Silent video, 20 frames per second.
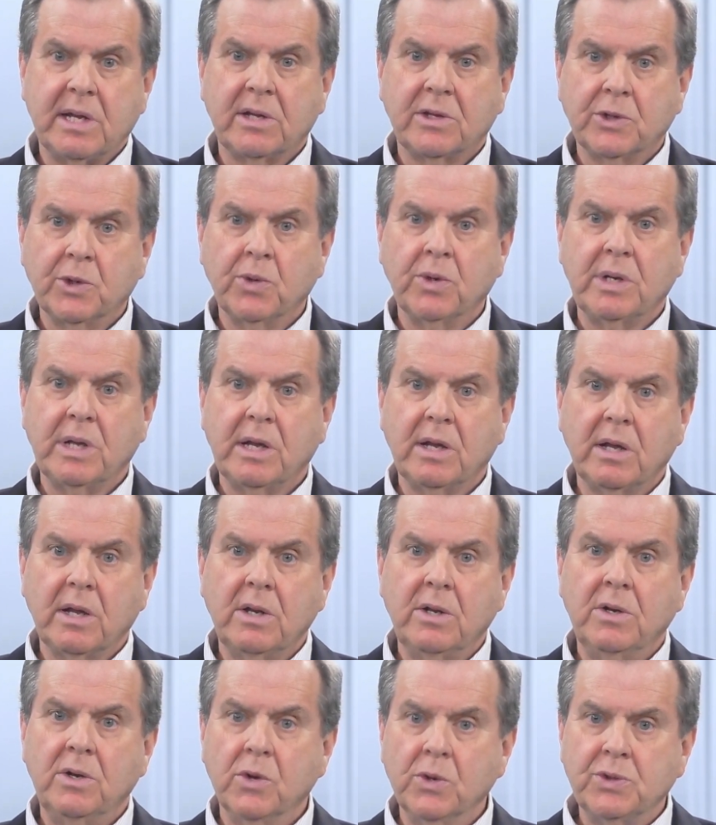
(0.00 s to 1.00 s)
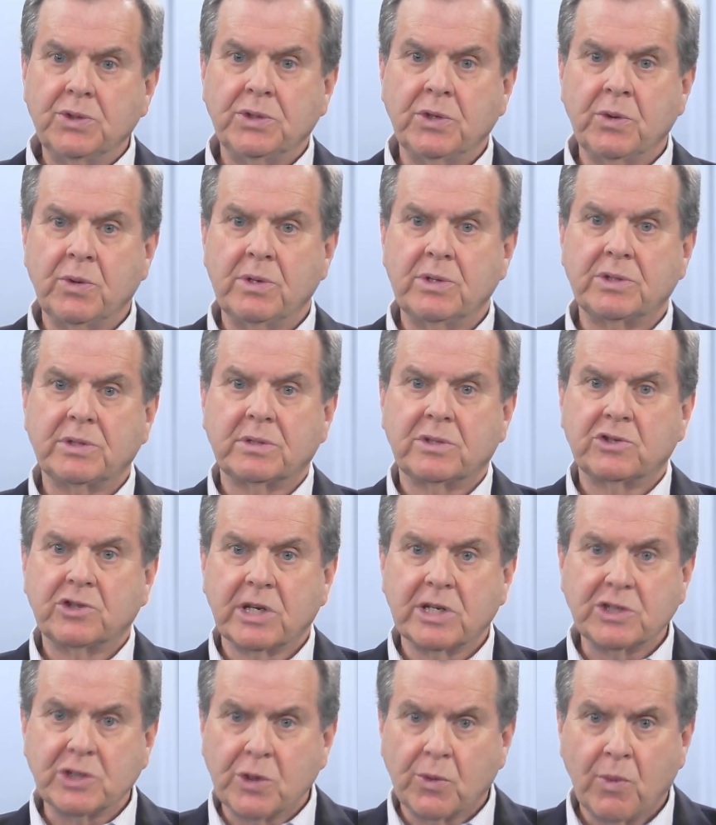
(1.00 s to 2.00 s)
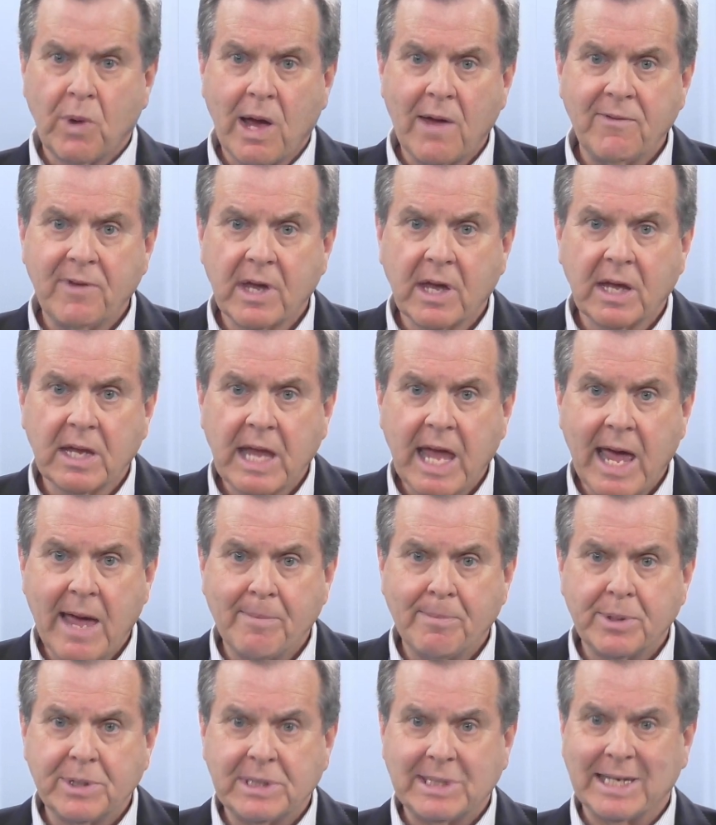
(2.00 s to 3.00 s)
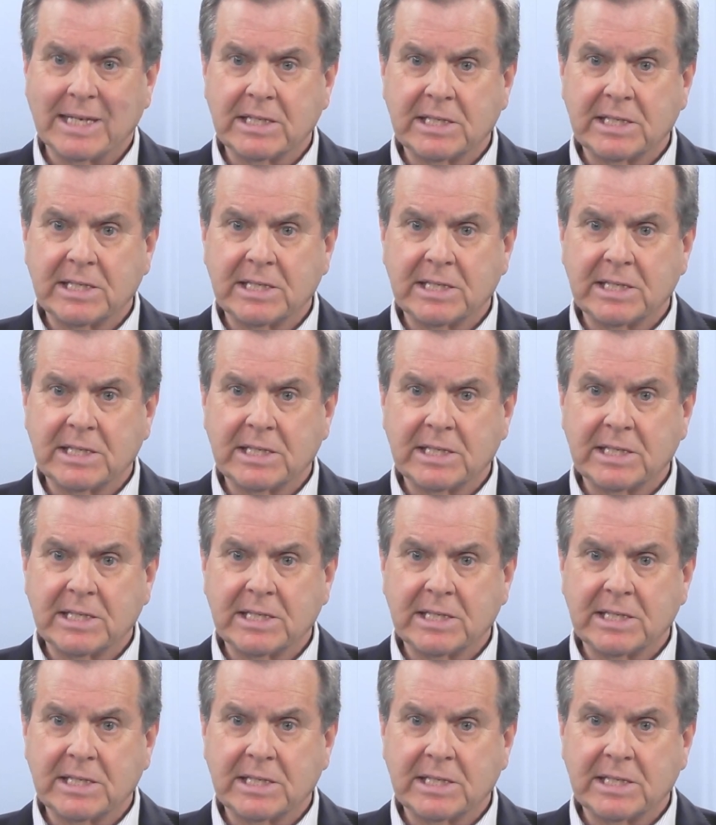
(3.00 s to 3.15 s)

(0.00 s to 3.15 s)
including new students just arriving on campus,